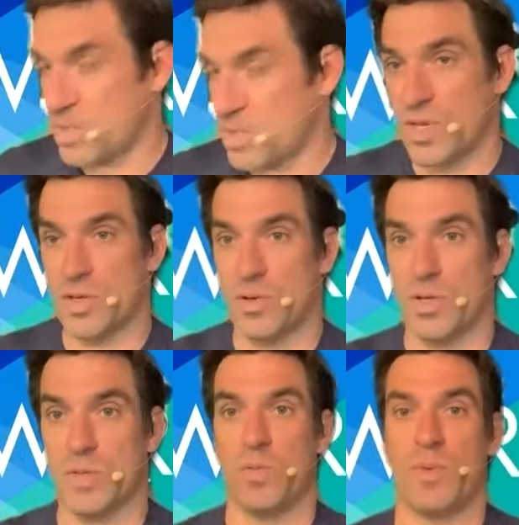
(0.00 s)
I put up
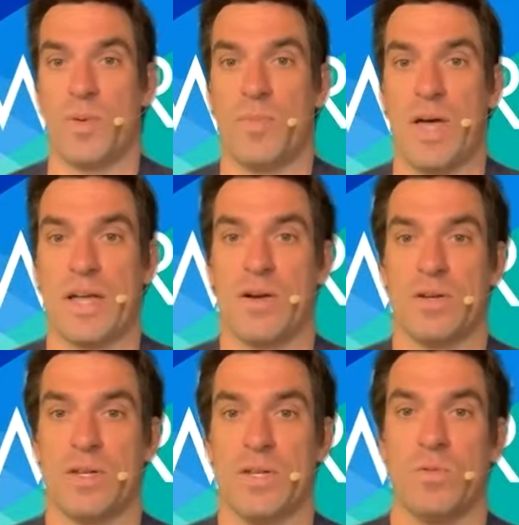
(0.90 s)
an example of a
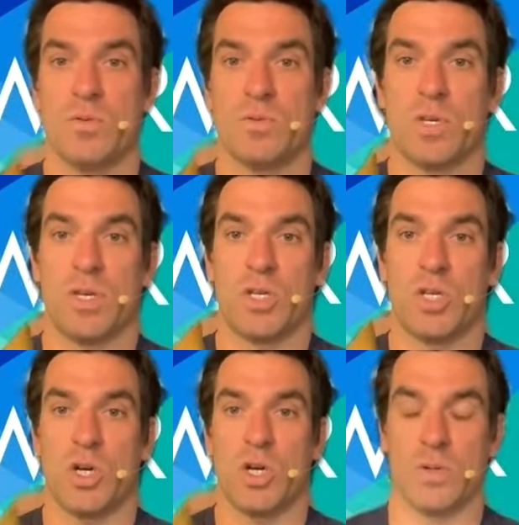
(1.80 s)
Stretchcordz, but with my
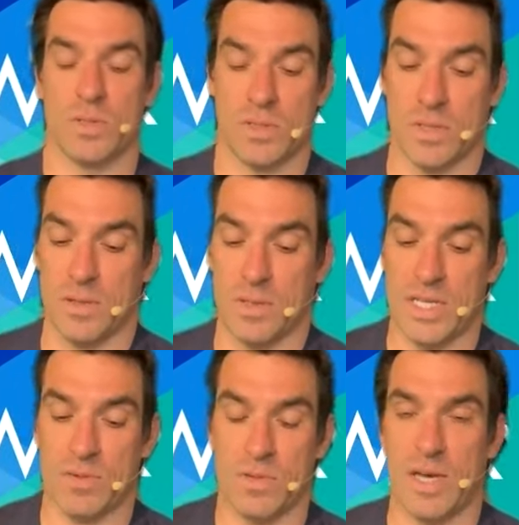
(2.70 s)
background, it won't
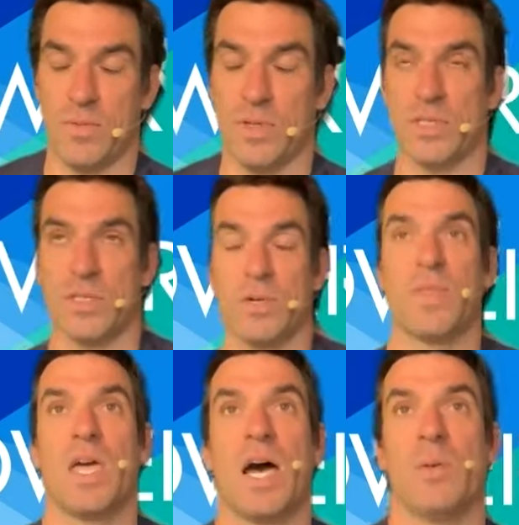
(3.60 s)
show. So that's
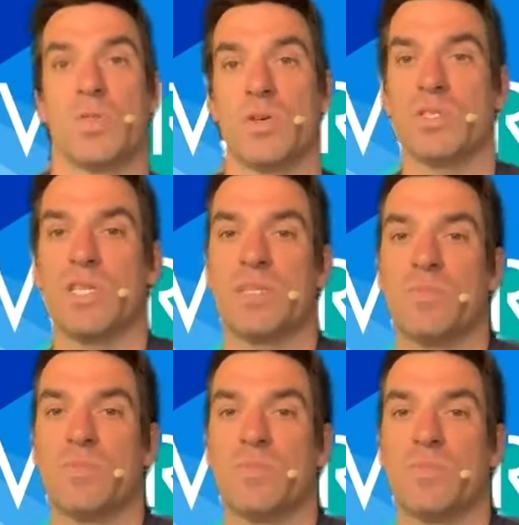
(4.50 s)
what that was. So
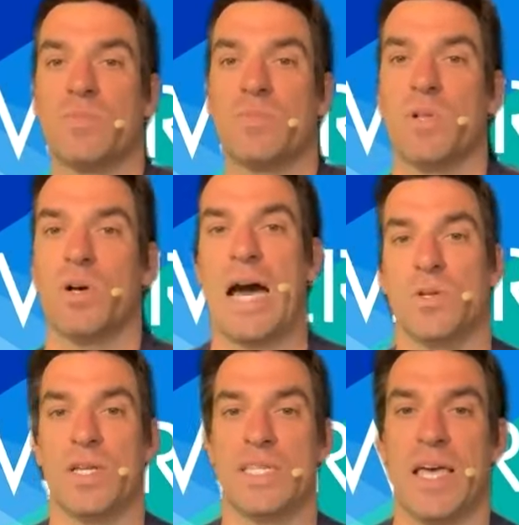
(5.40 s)
I'll put those links below
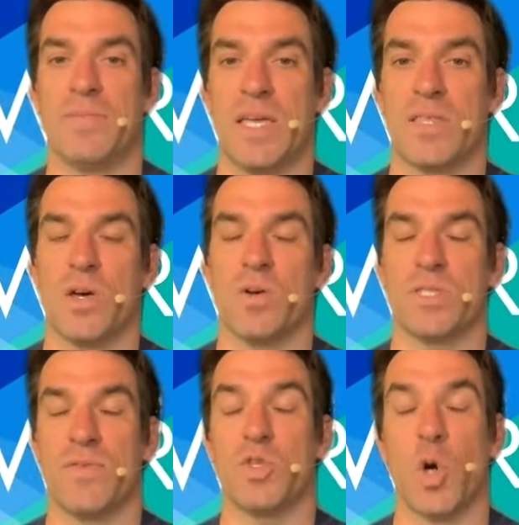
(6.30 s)
on how to
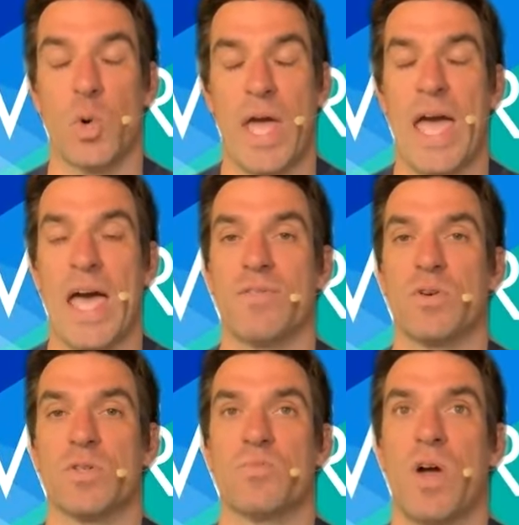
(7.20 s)
obtain those. If
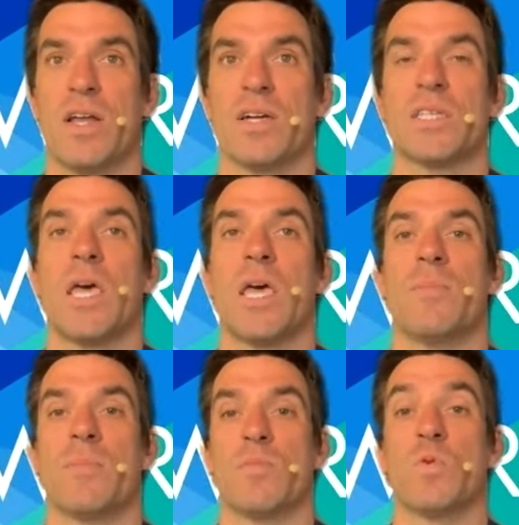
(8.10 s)
you don't have
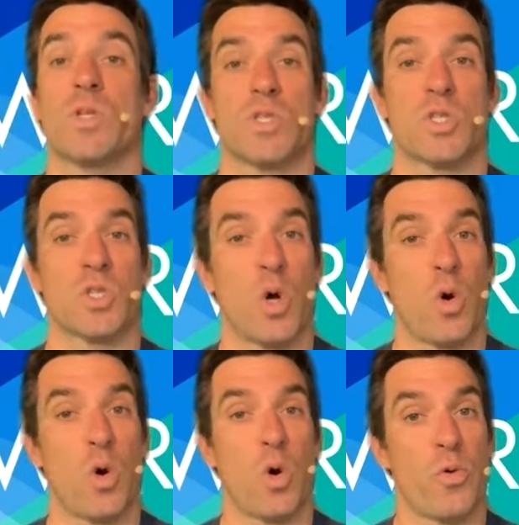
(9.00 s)
those products,
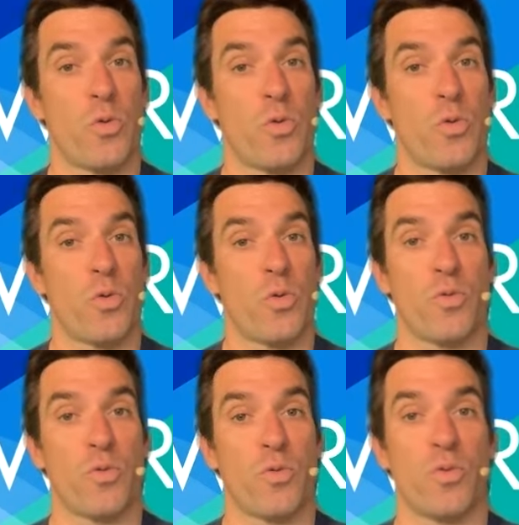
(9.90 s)
you can just go
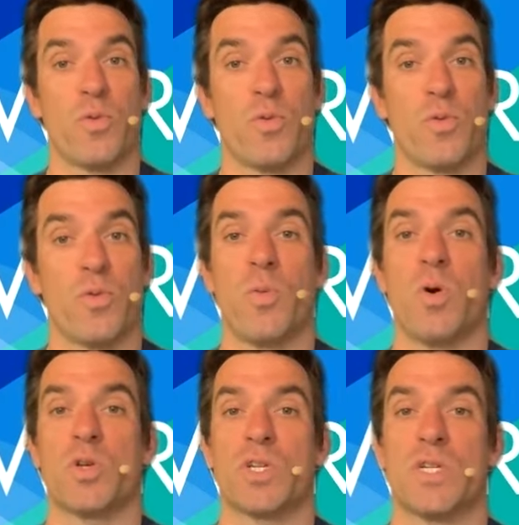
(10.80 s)
through the
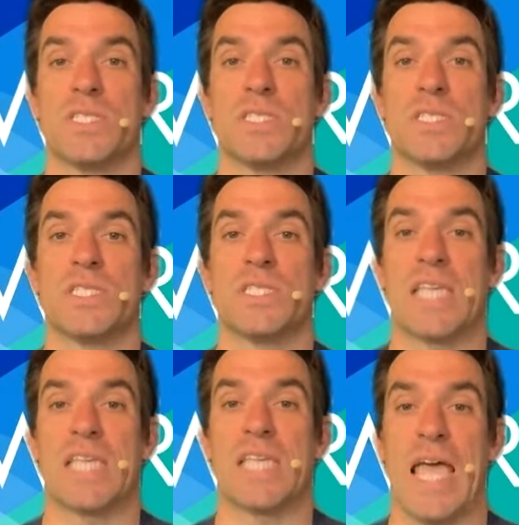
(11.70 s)
motions
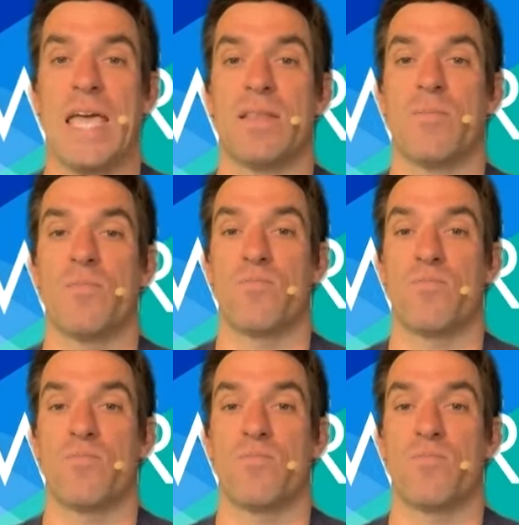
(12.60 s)
and